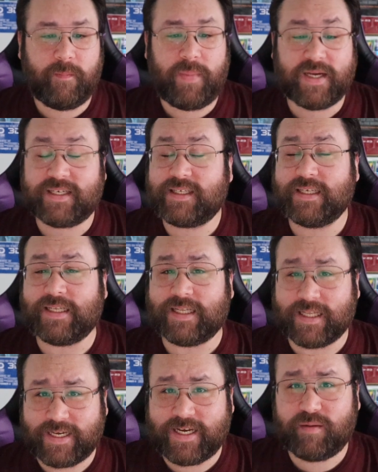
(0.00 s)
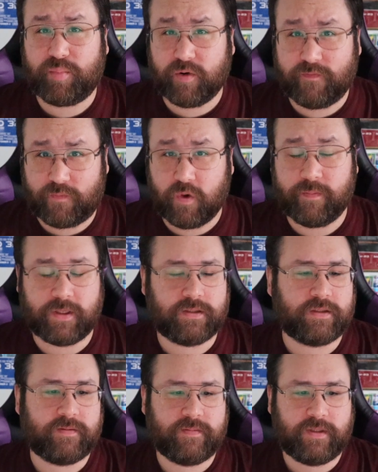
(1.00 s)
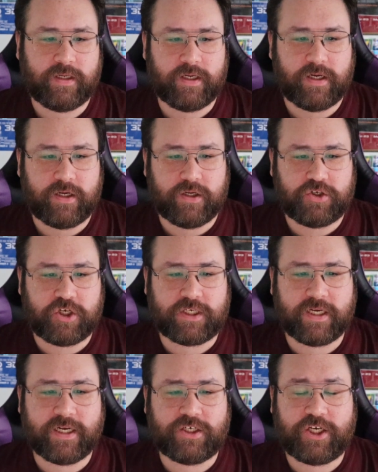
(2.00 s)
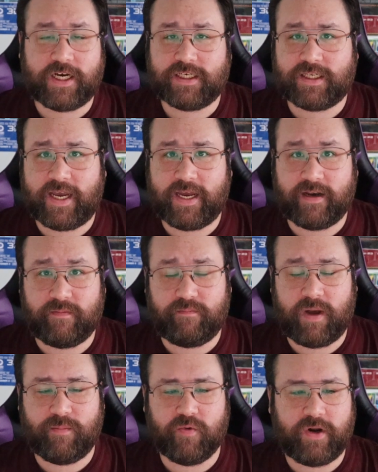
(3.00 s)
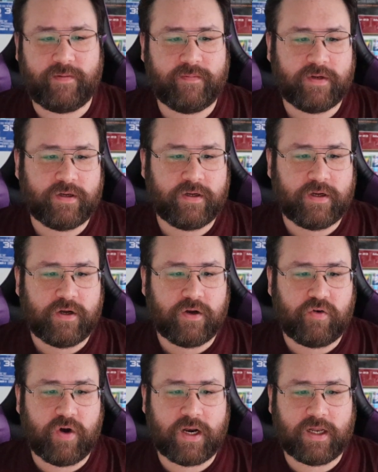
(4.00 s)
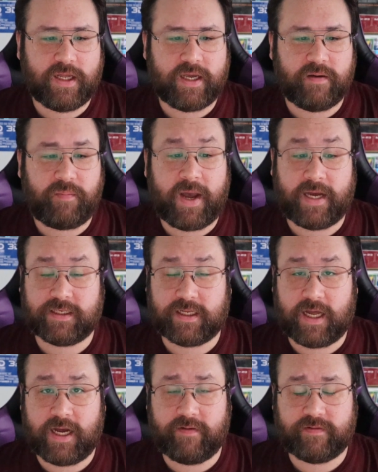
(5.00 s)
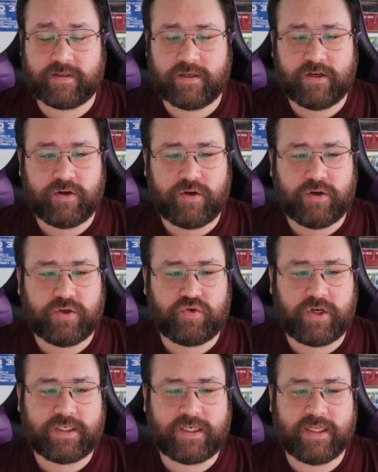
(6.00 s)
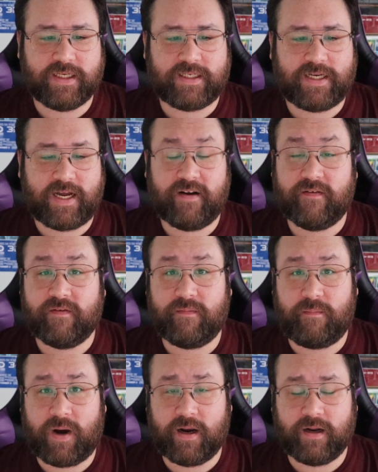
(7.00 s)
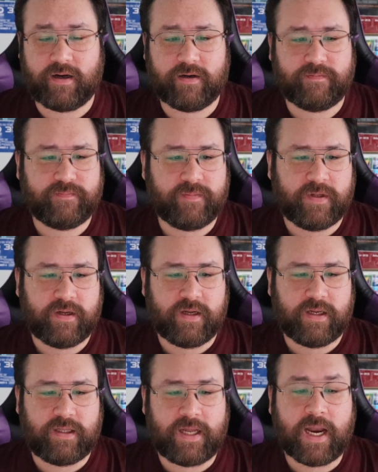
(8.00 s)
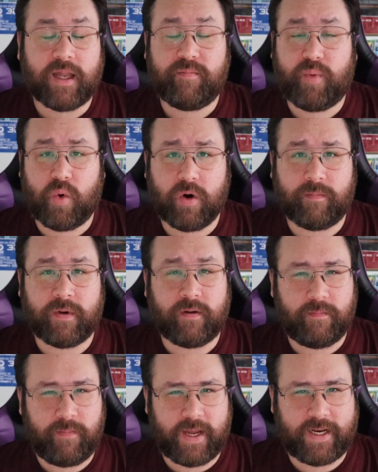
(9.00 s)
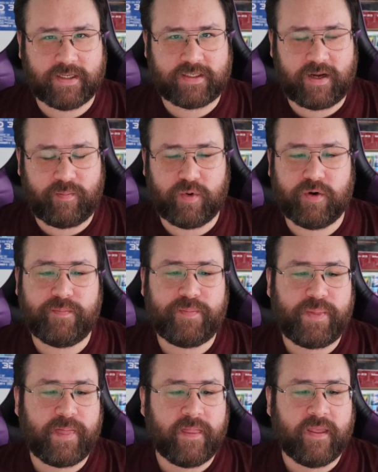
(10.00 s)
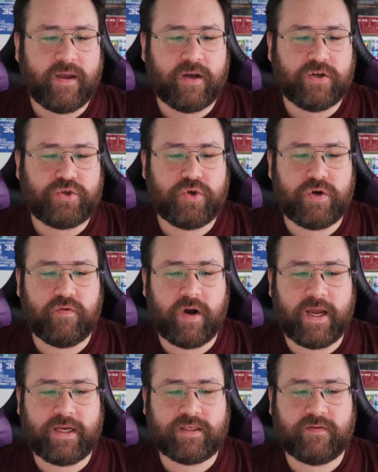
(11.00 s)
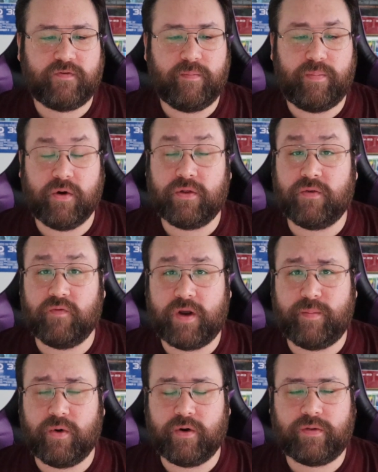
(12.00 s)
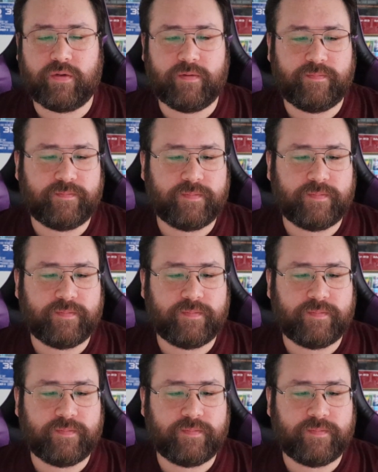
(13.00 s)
Best Lead Performance, Jessica Chastain, Memory, Greta Lee, Past Lives, Tracy Lissette, Monica, Natalie Portman, May December, Judy Reyes for Birth Rebirth,